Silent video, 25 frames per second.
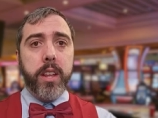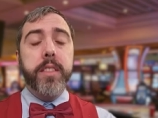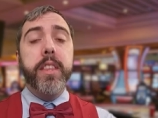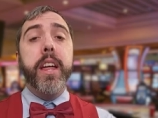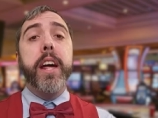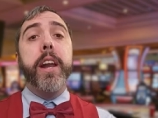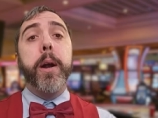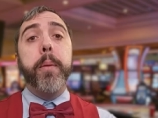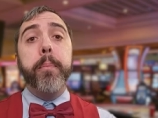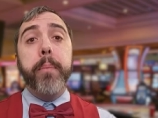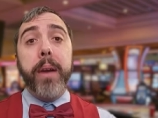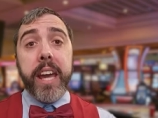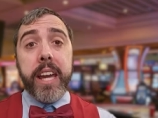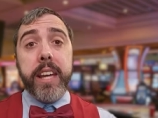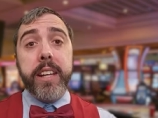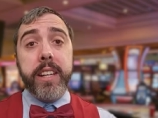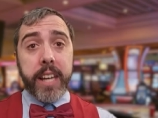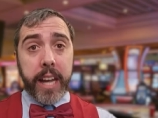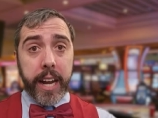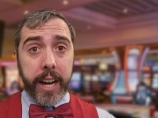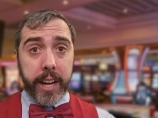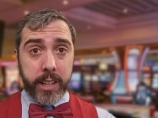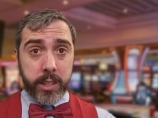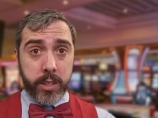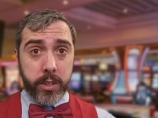Then our main
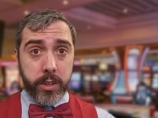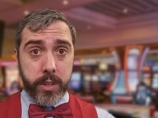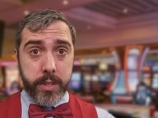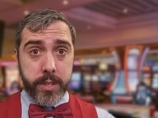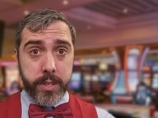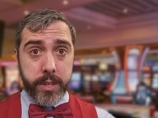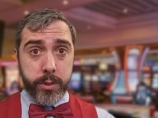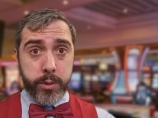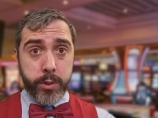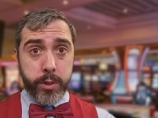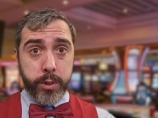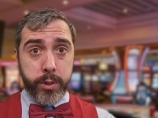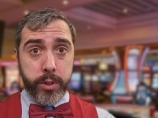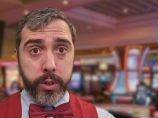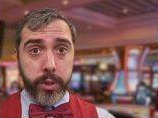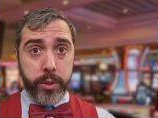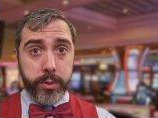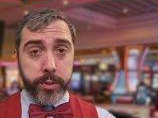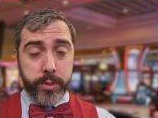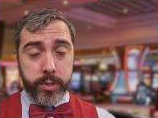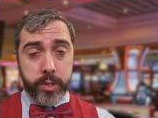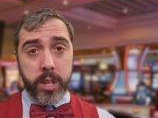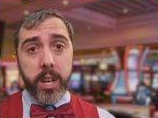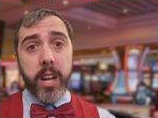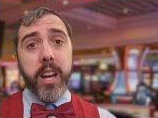character is
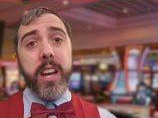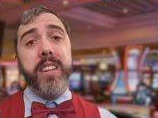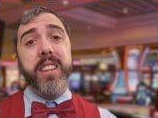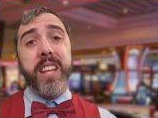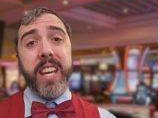introduced.